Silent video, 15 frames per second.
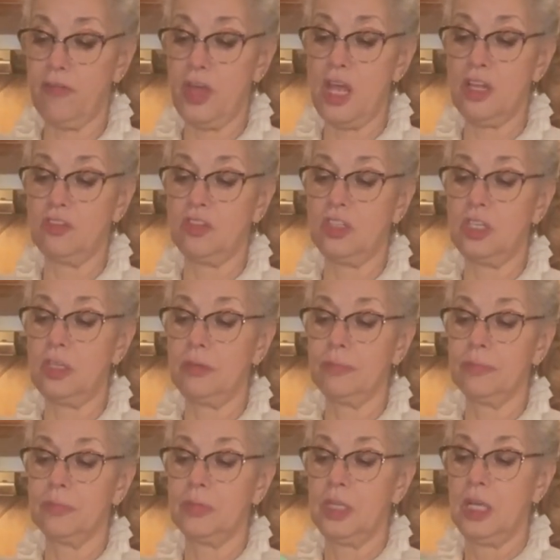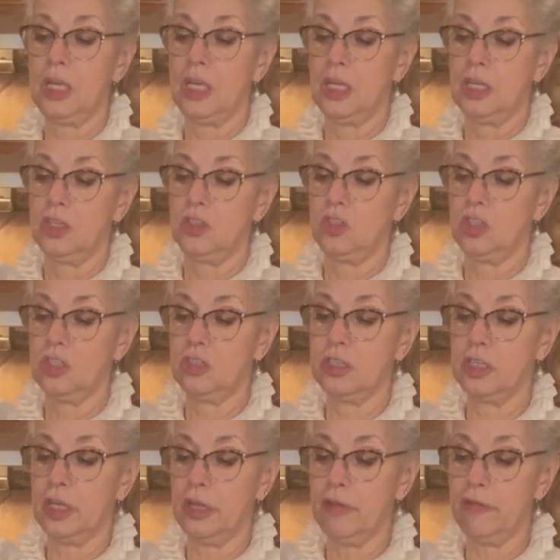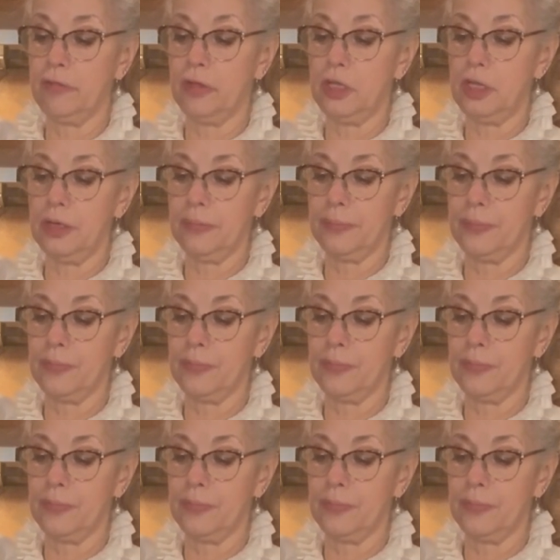fancy, just lovely.